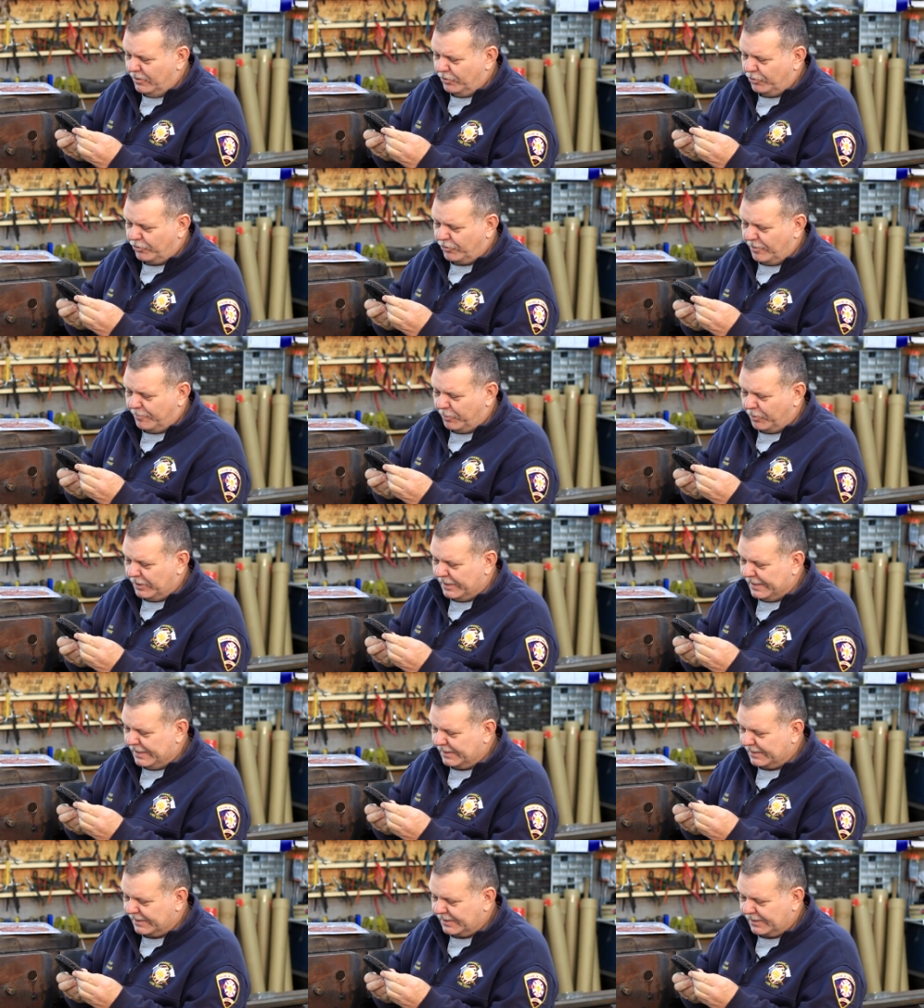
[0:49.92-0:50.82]
stripper
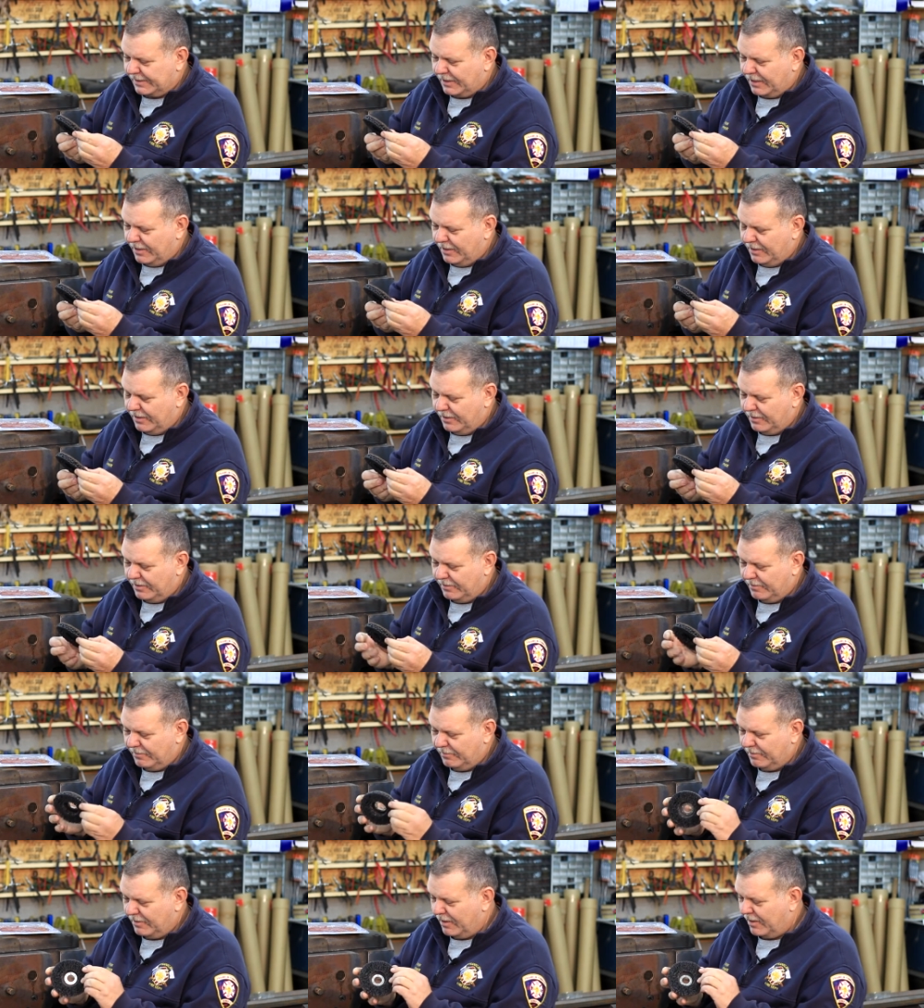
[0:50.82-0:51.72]
discs.
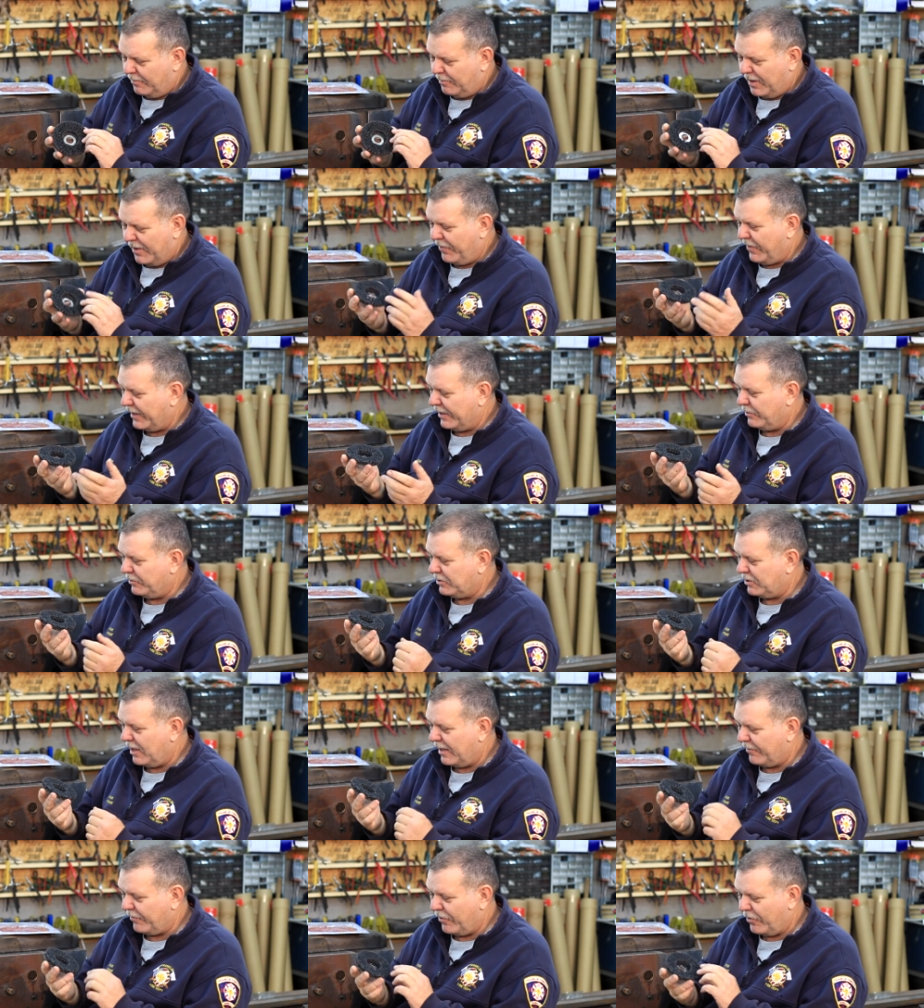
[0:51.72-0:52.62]
I think it
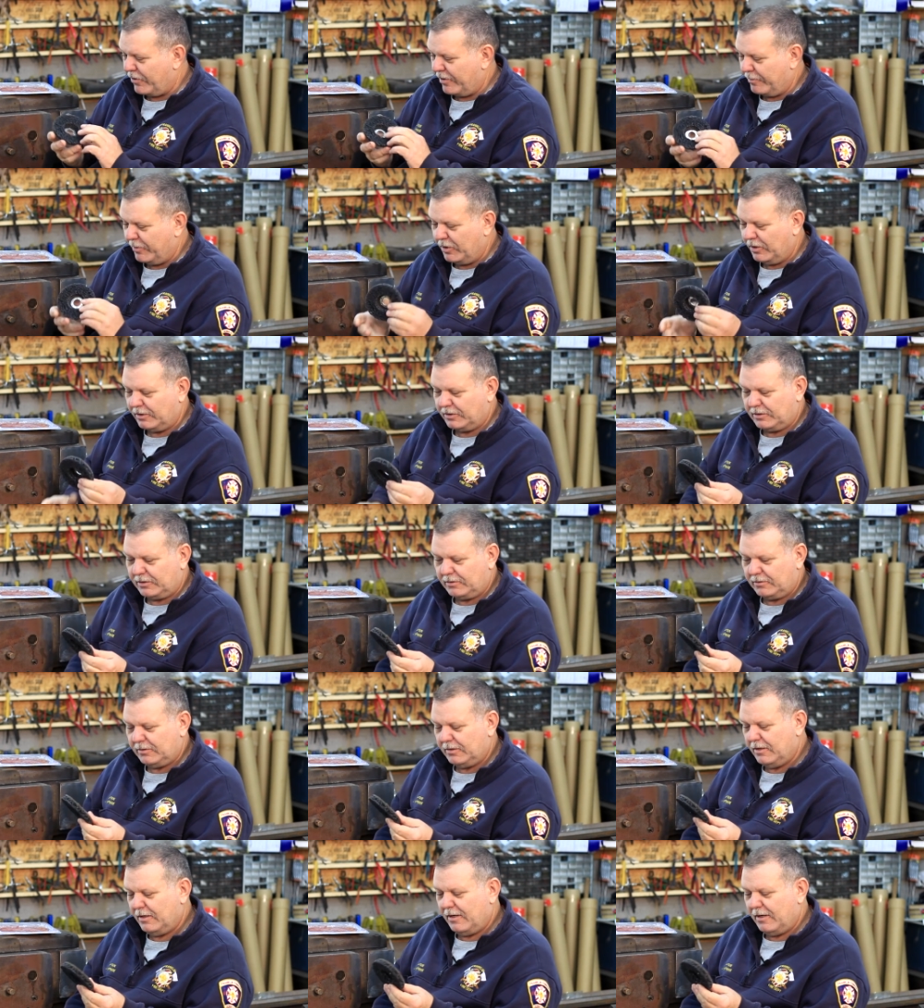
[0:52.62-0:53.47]
was like 30 bucks.